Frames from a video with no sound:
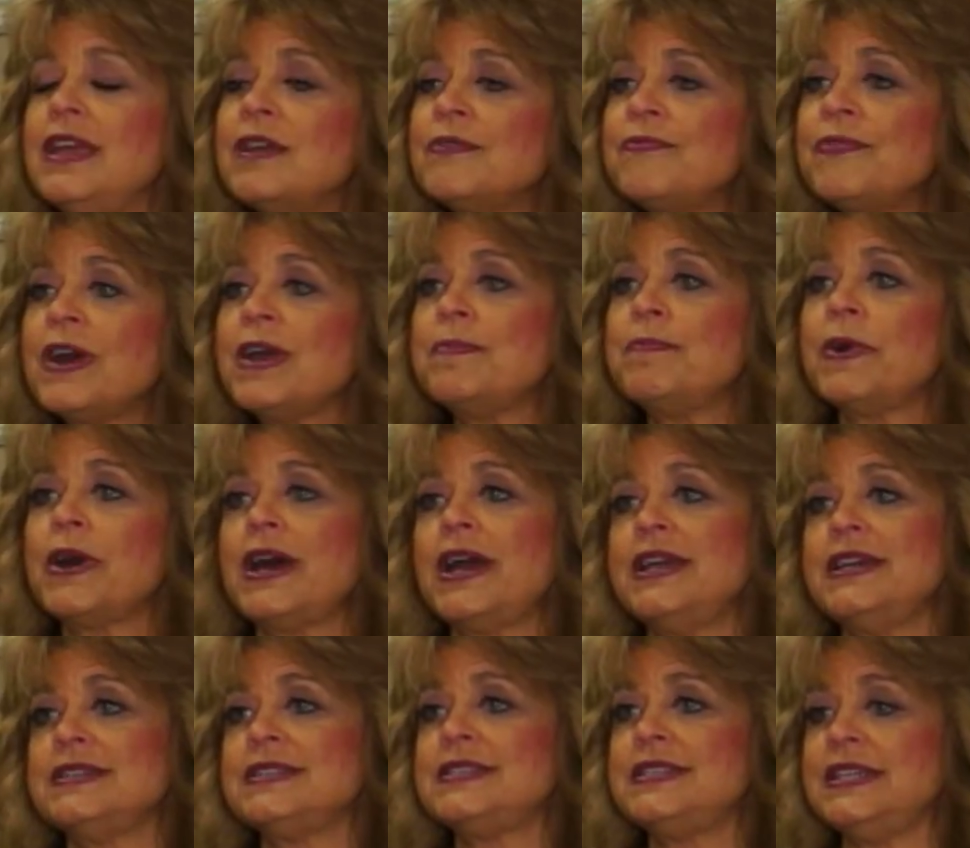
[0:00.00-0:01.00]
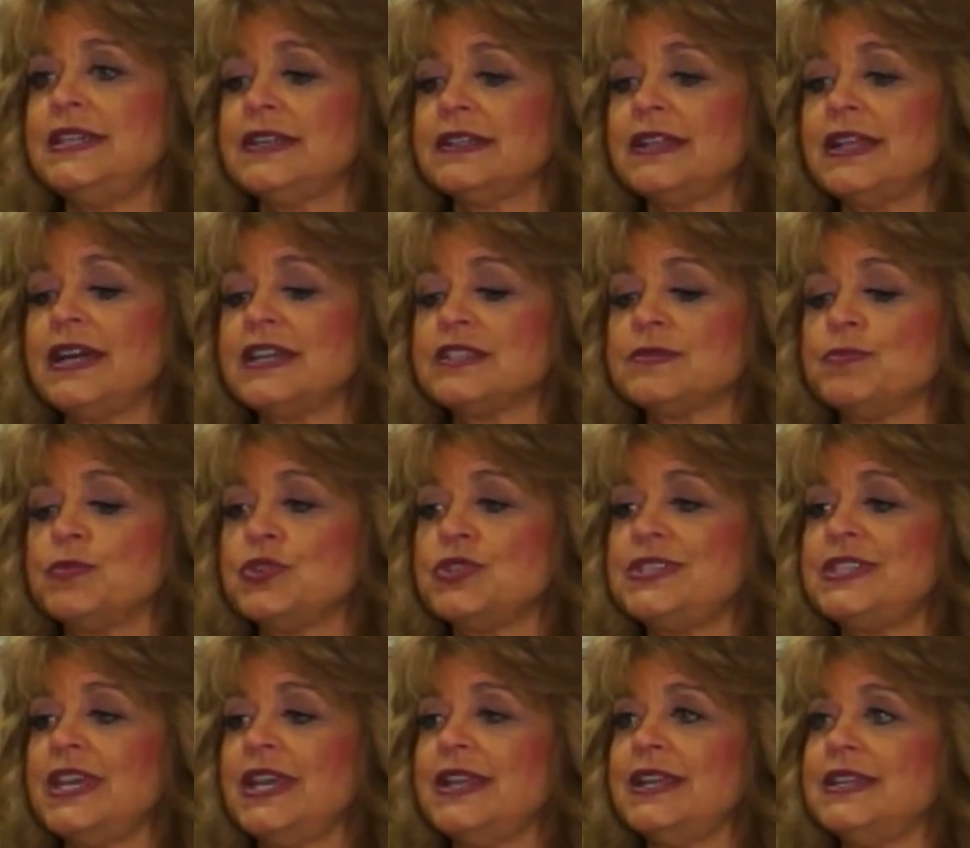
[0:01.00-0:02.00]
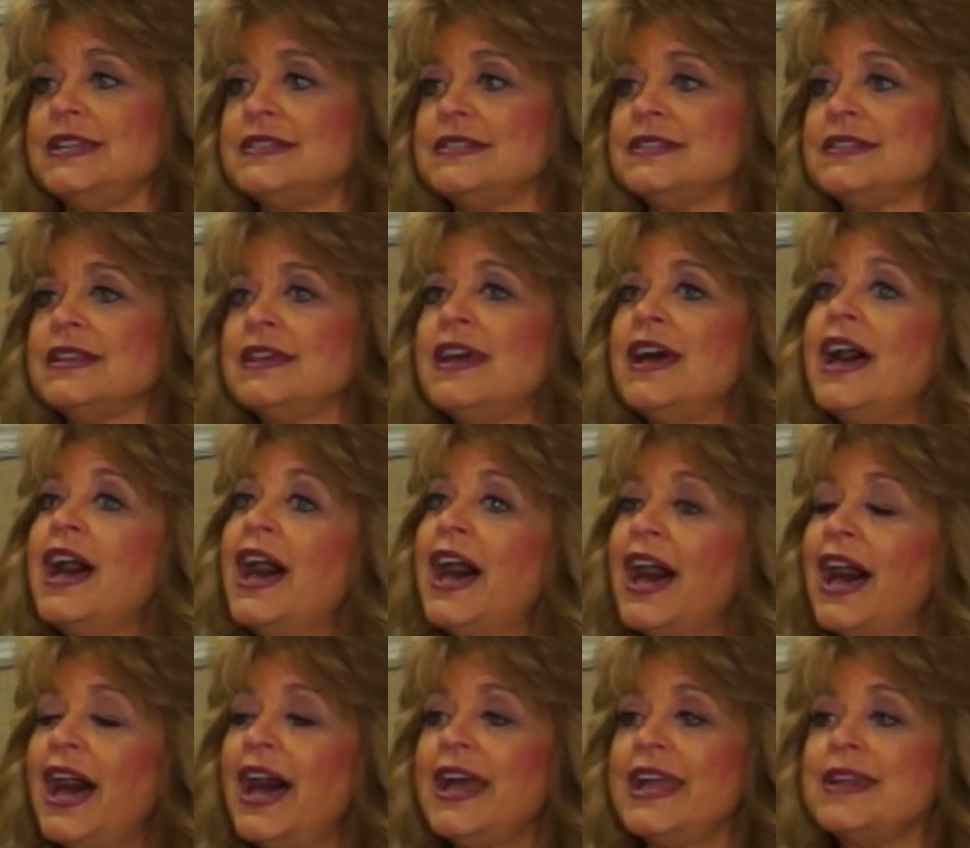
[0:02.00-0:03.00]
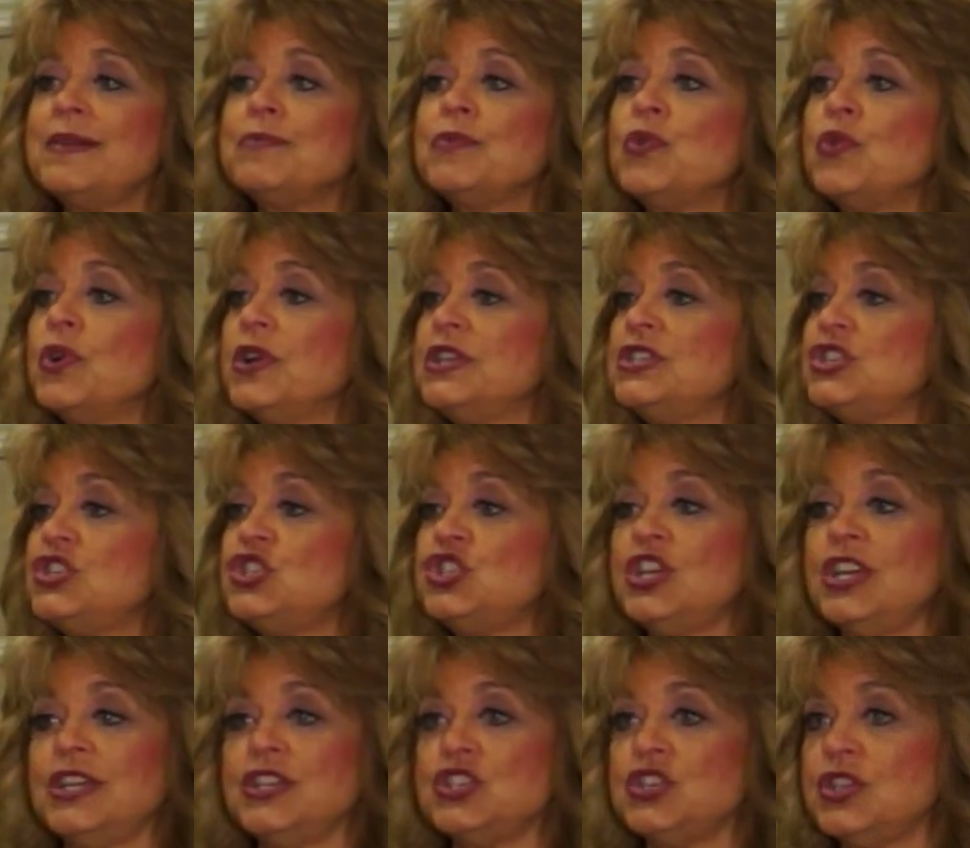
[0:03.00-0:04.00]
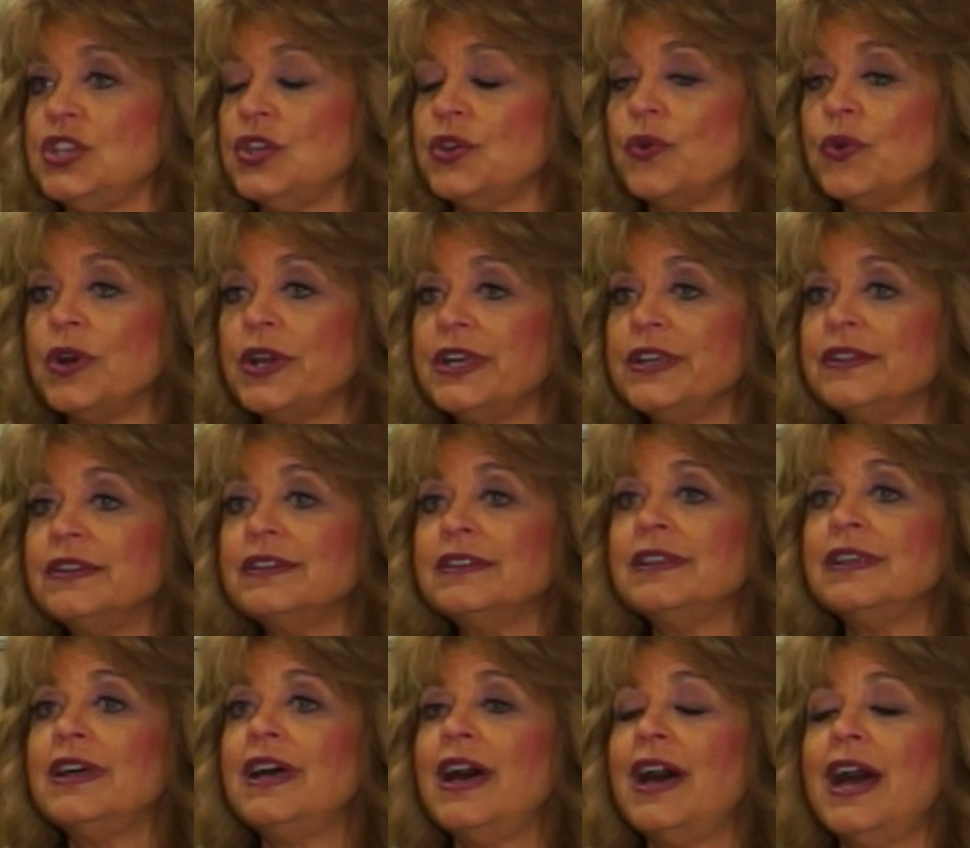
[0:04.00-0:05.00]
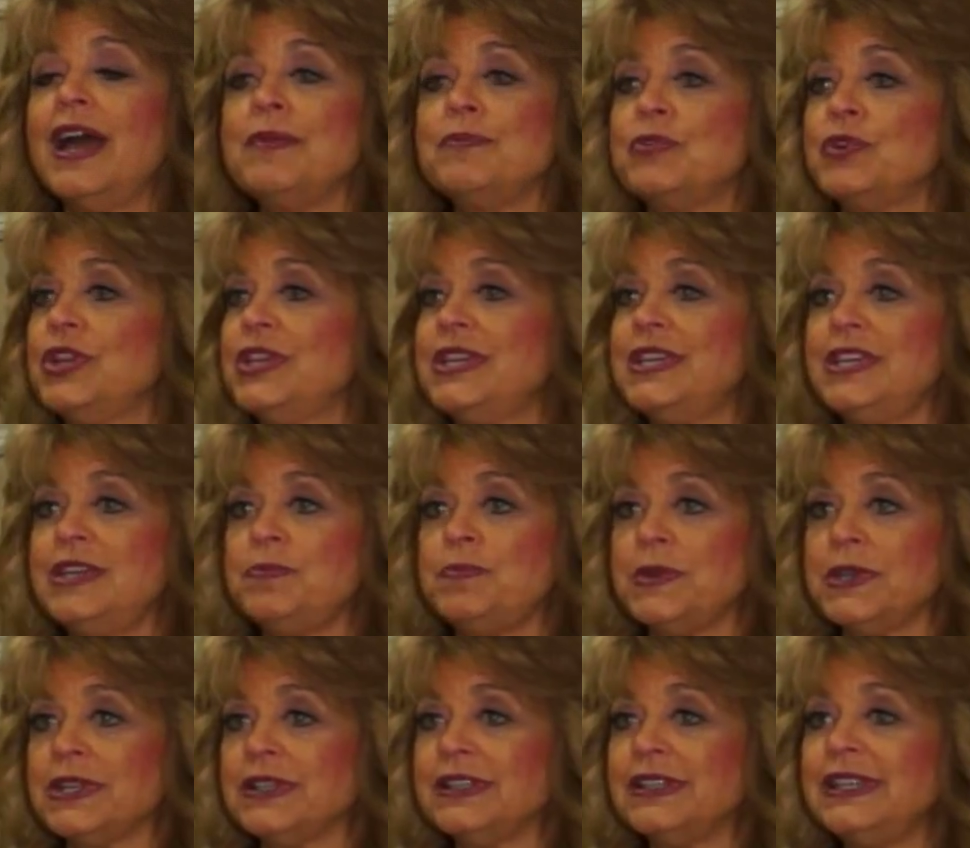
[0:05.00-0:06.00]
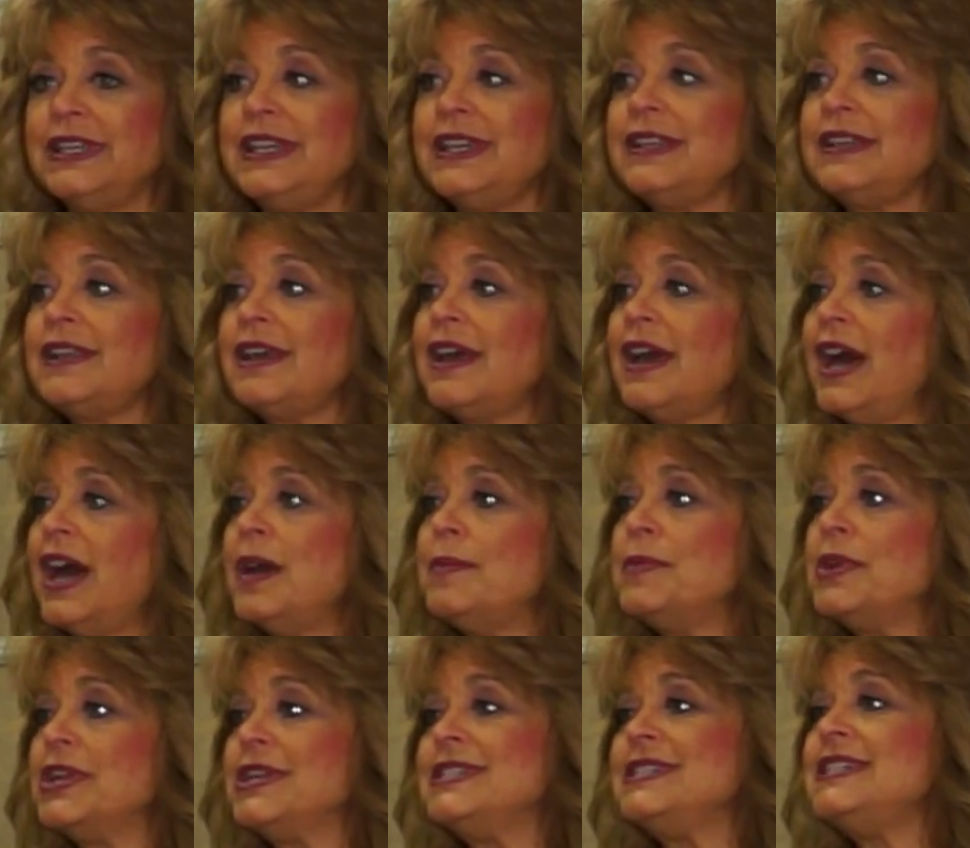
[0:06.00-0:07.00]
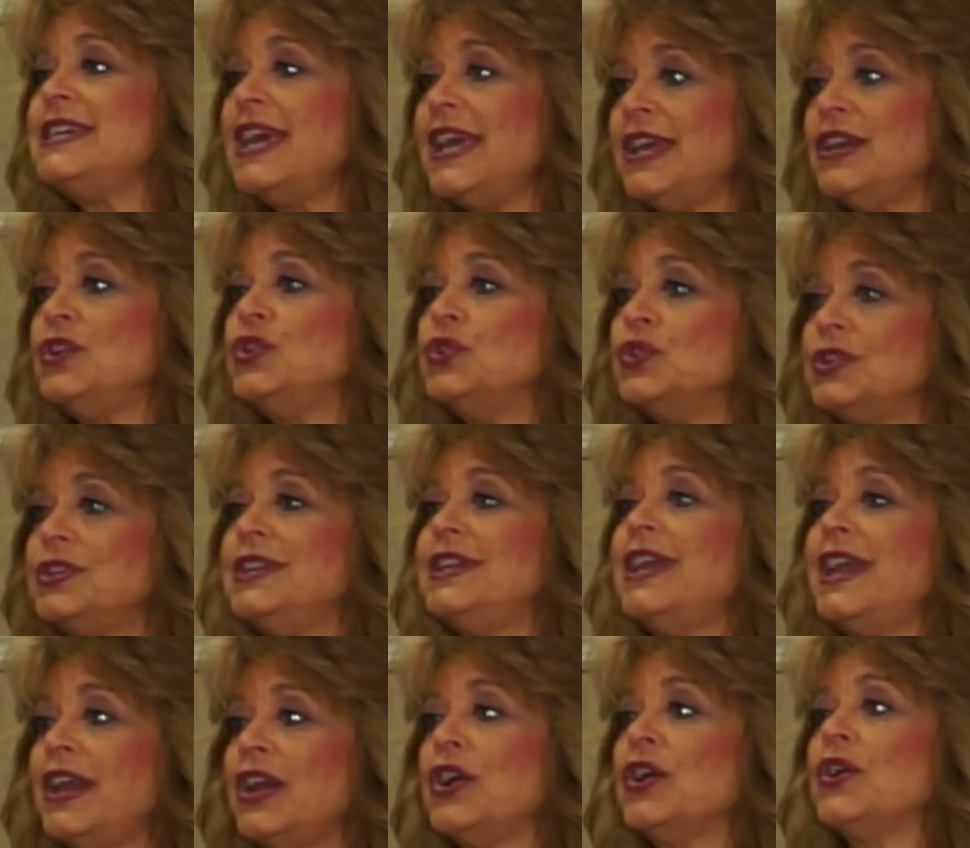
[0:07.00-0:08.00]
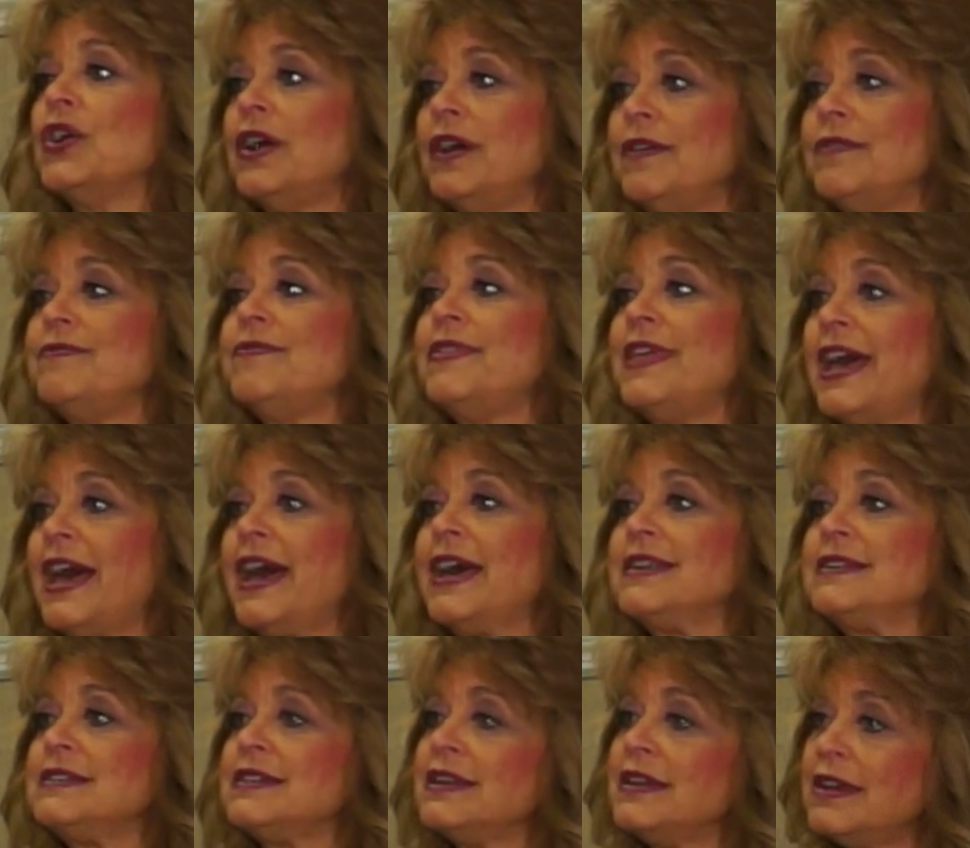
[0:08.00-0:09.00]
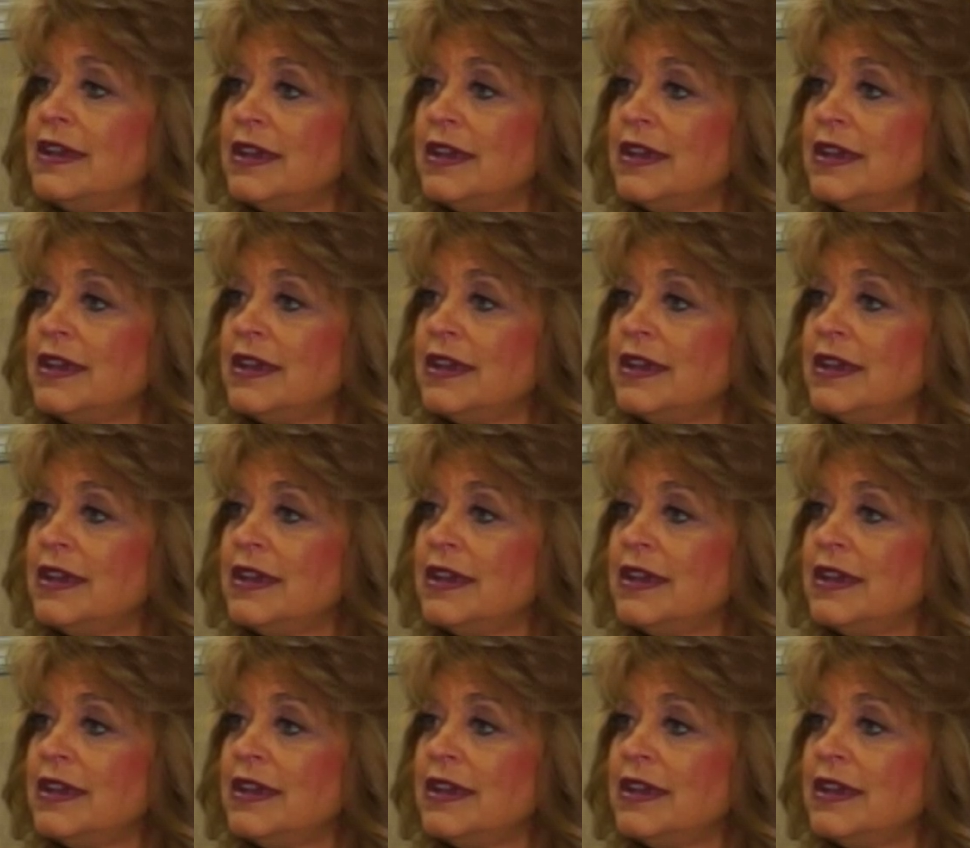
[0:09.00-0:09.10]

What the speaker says: If I buy a C-Class Mercedes, I am going to change the oil, I'm going to keep it clean, I'm going to take good care of that